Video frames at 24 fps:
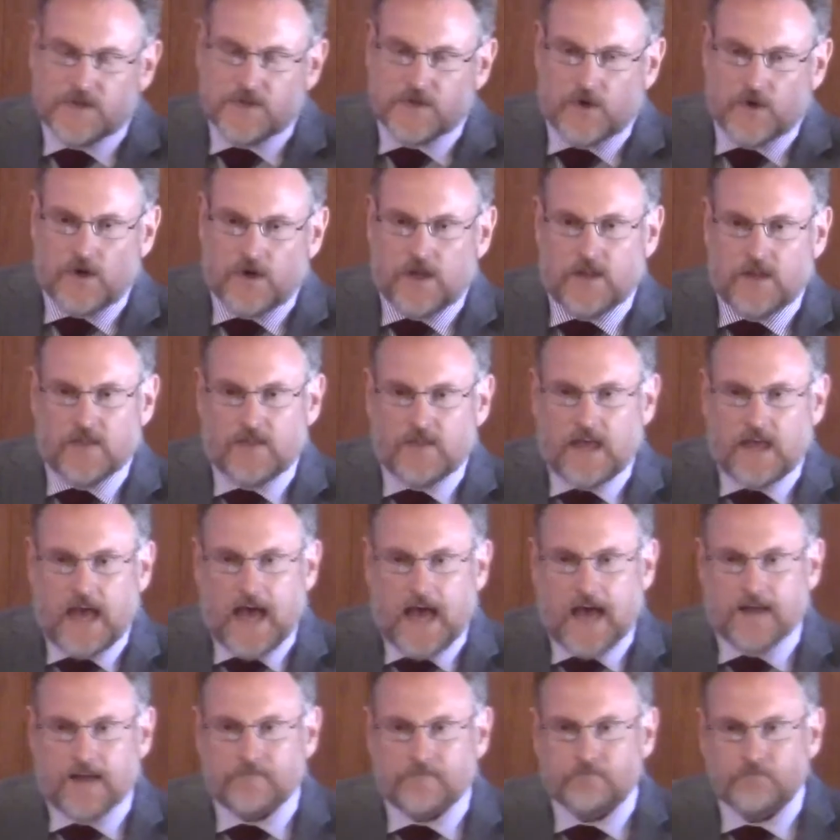this or hit
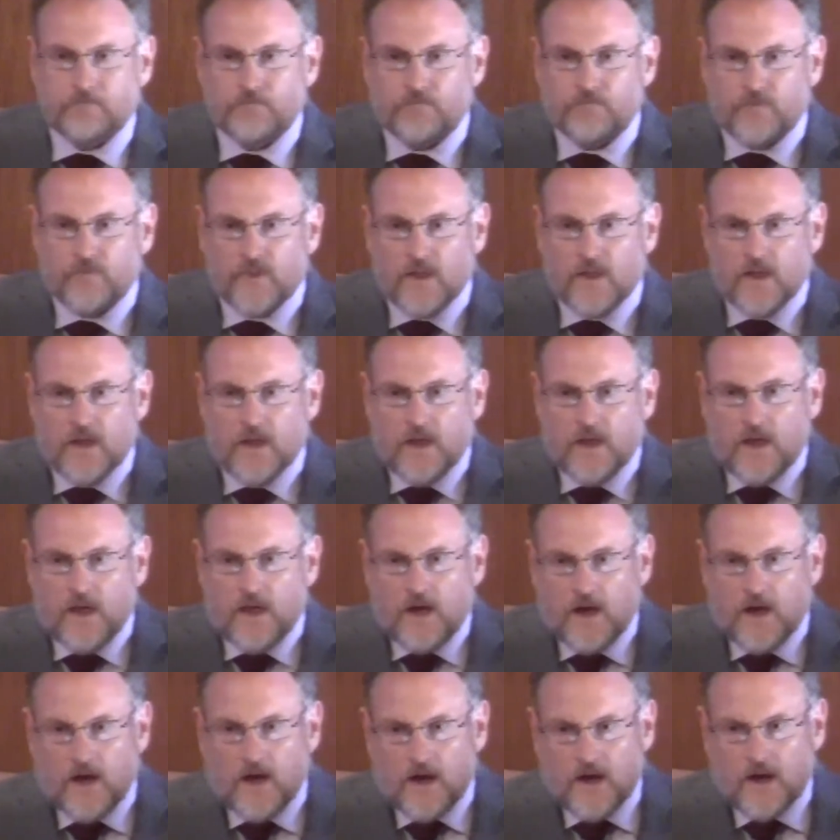that.
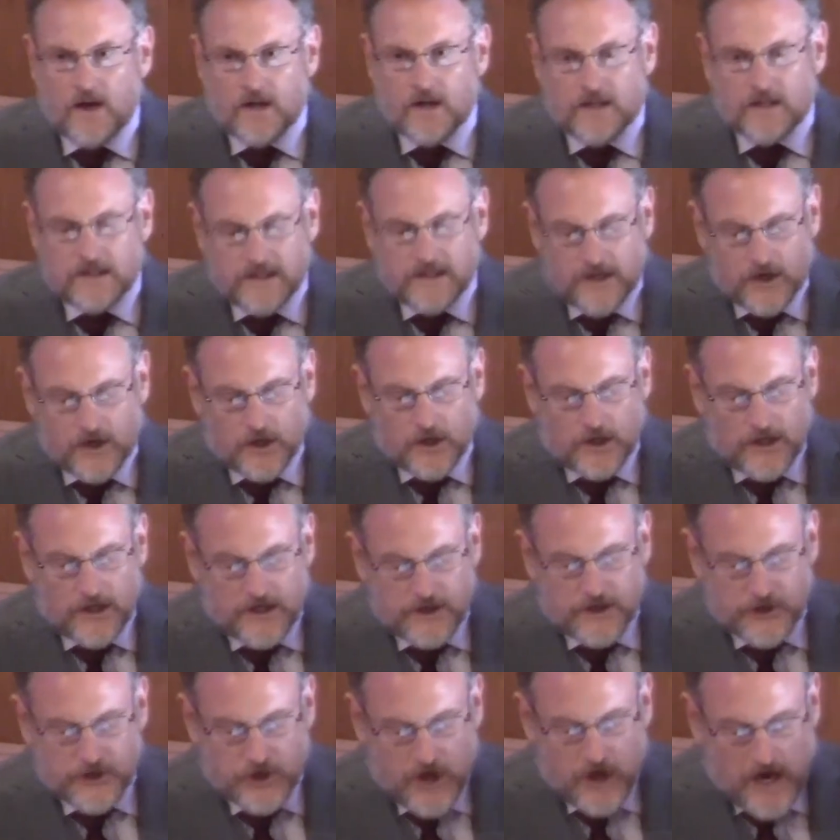Uh,
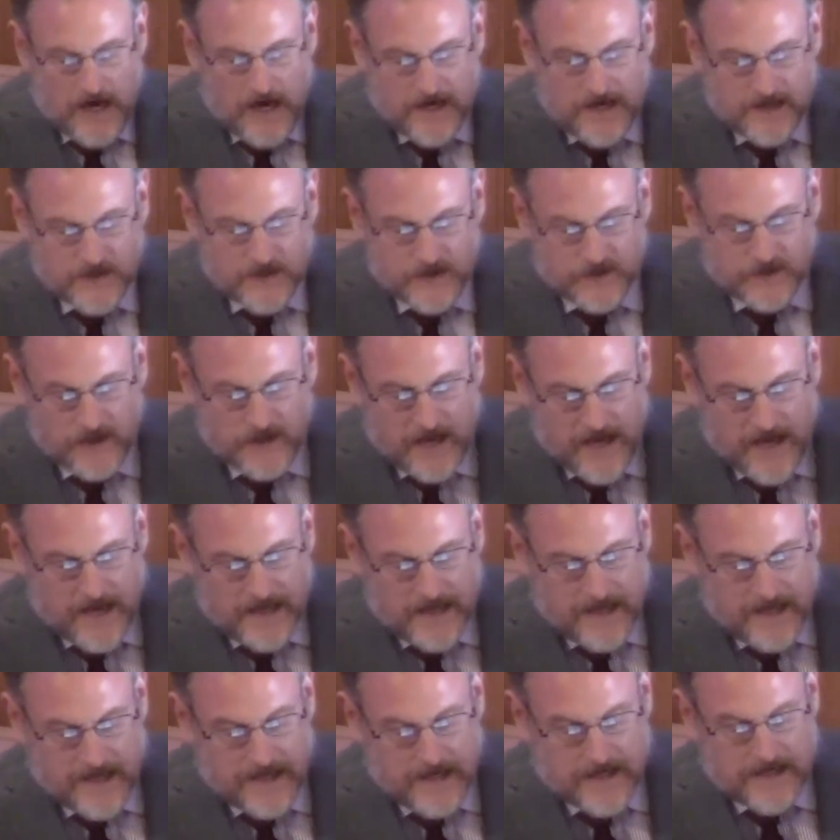clearly, John is
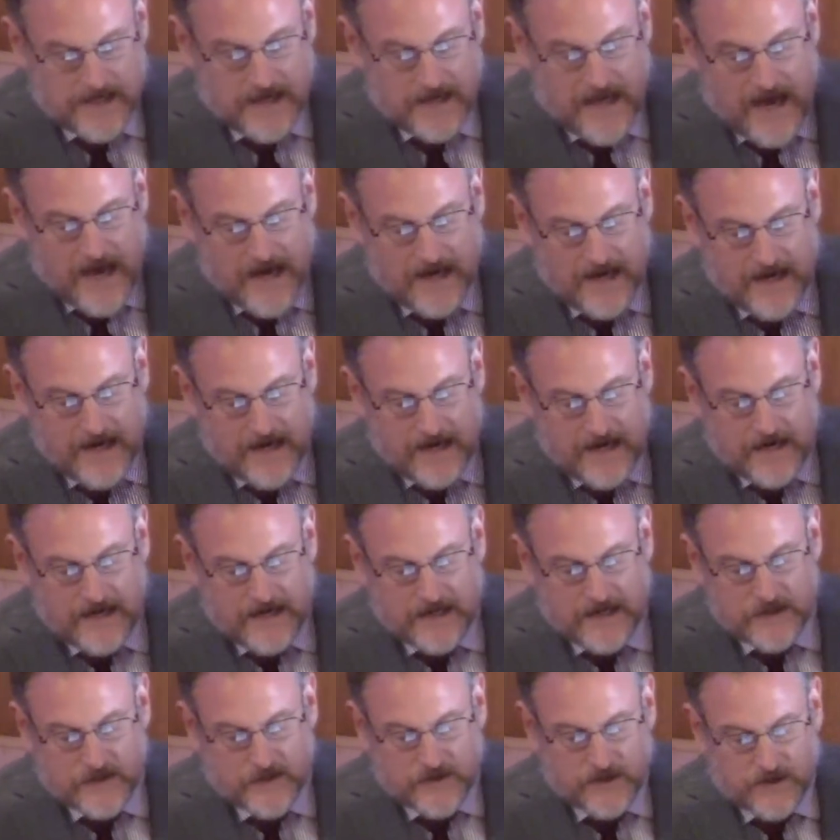saying it not in
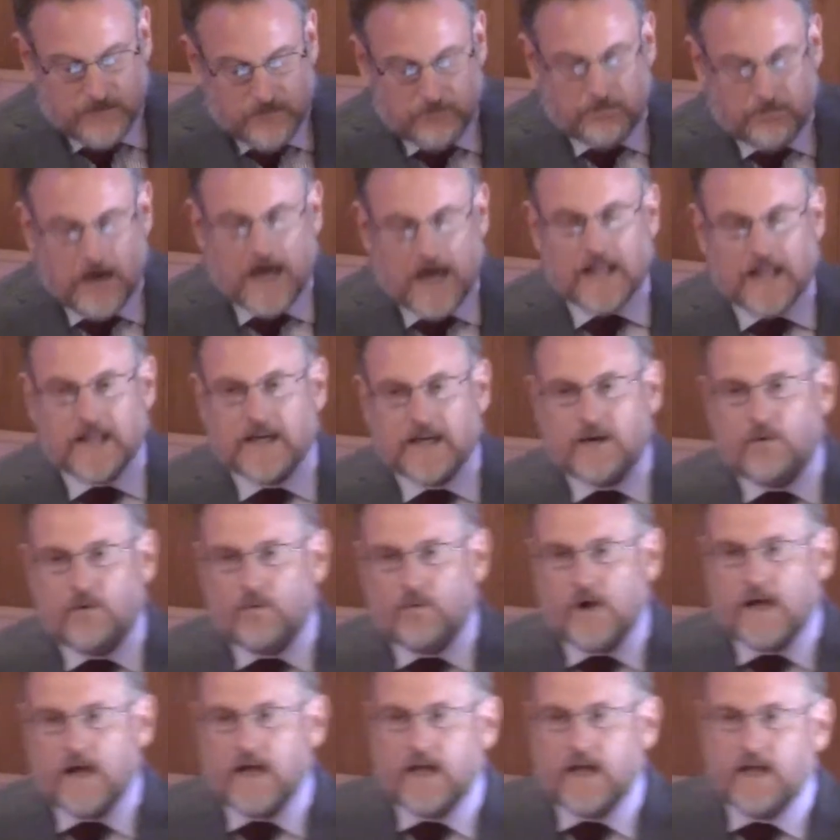any symbolic
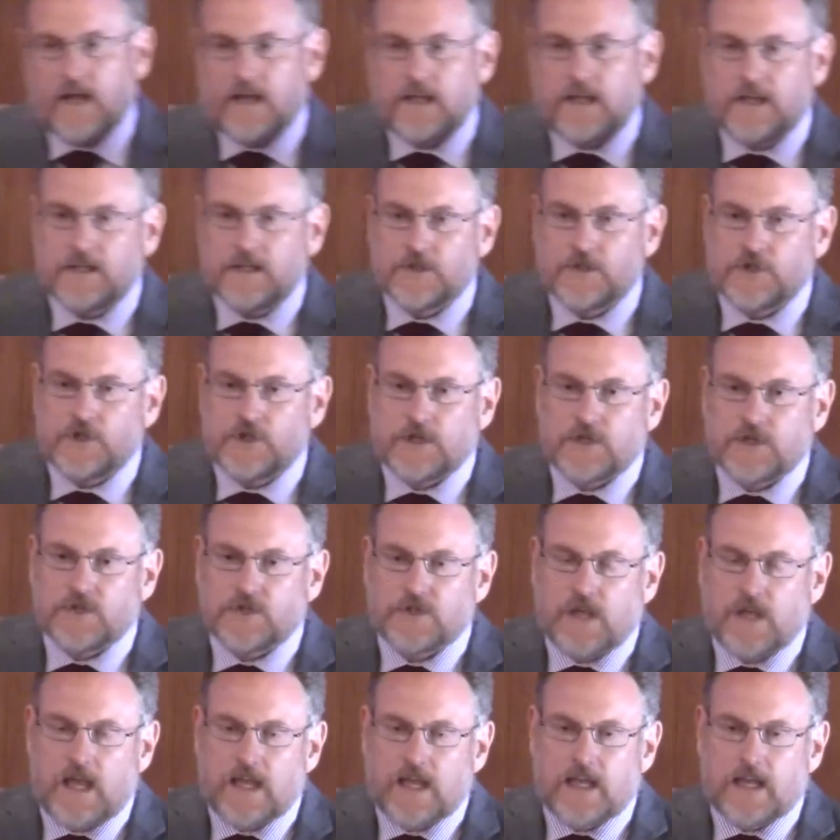way. He is
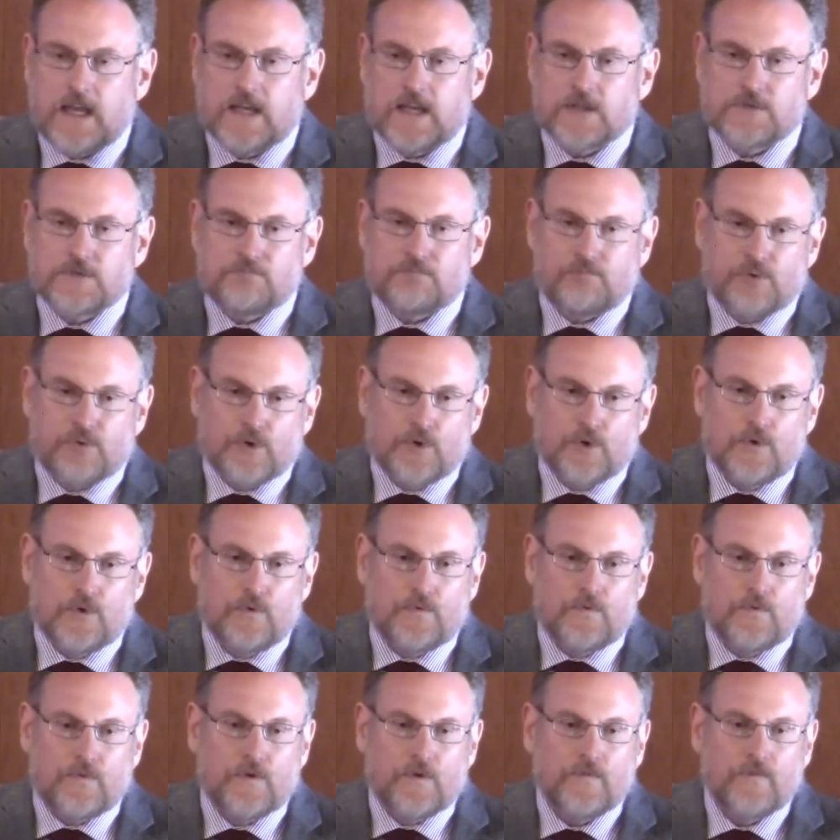just saying it as
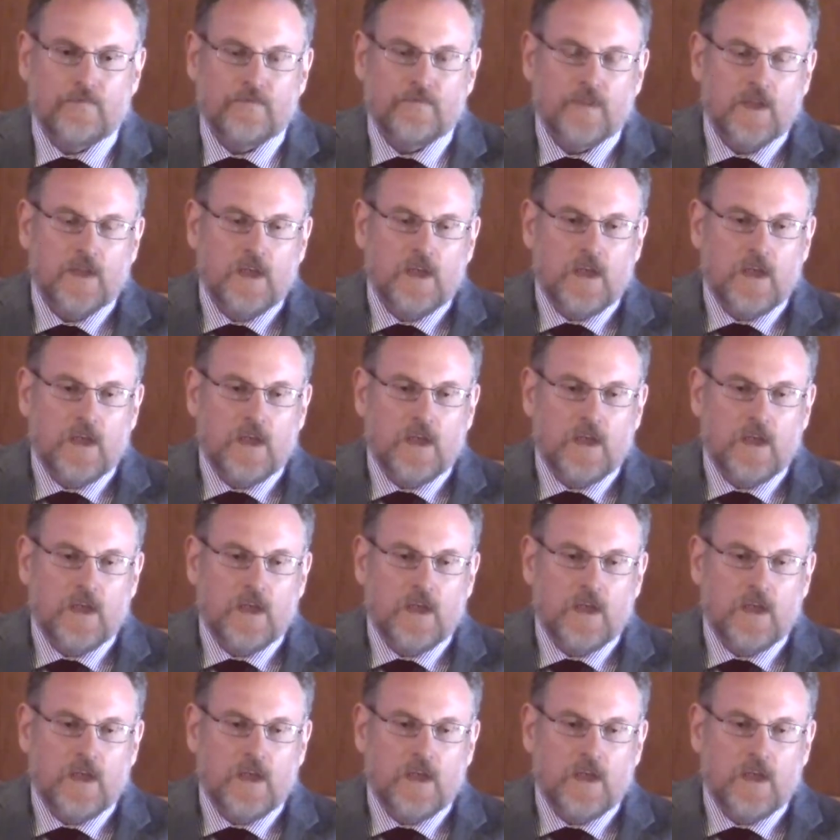proof